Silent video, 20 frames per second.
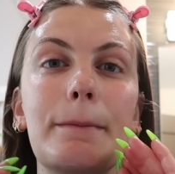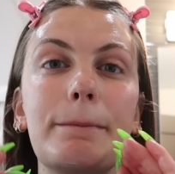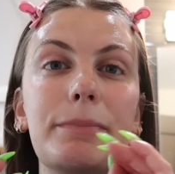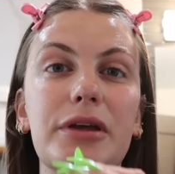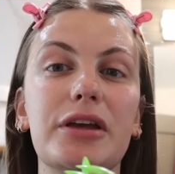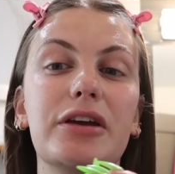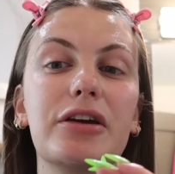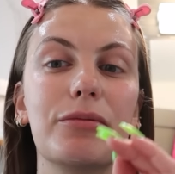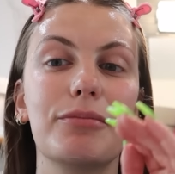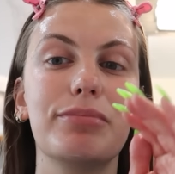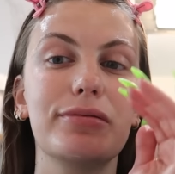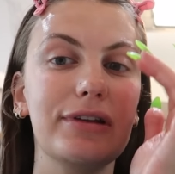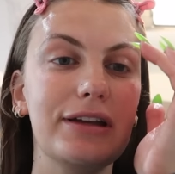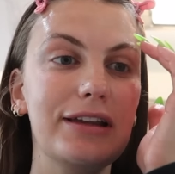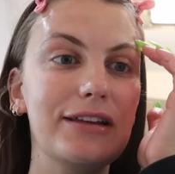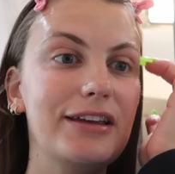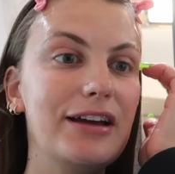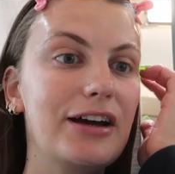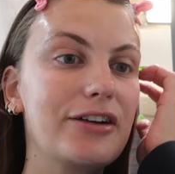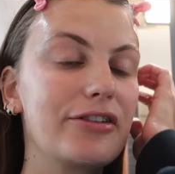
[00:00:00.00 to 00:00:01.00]
be
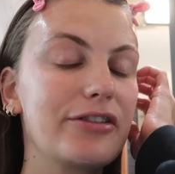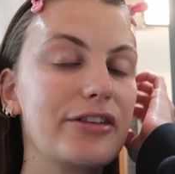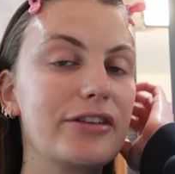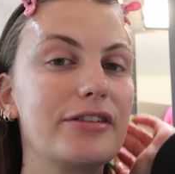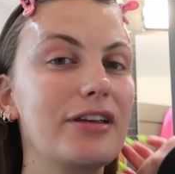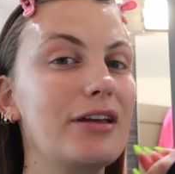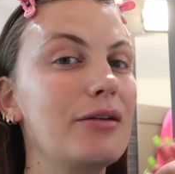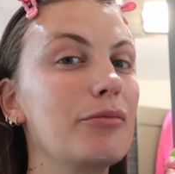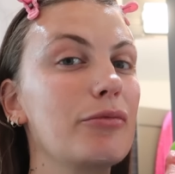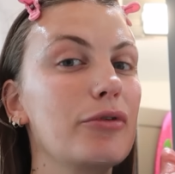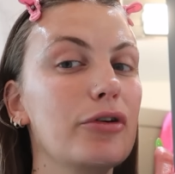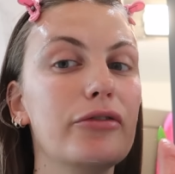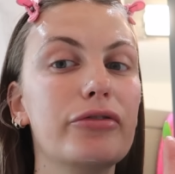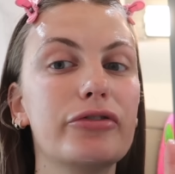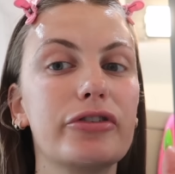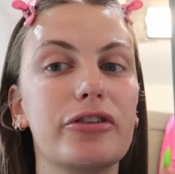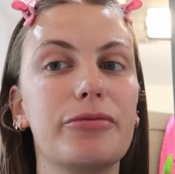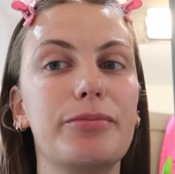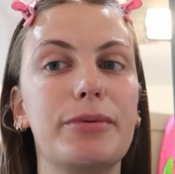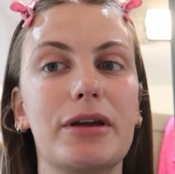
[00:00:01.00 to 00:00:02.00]
completely under the same roof
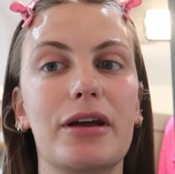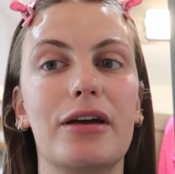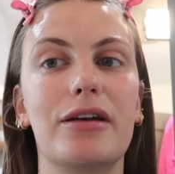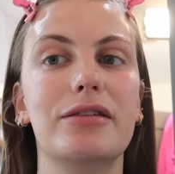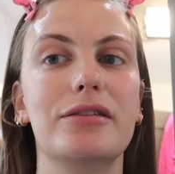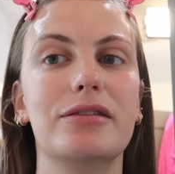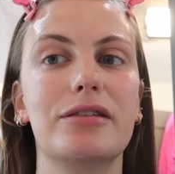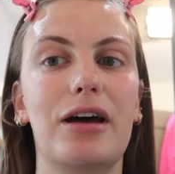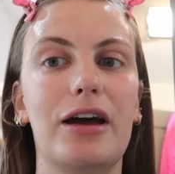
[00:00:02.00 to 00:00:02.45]
just because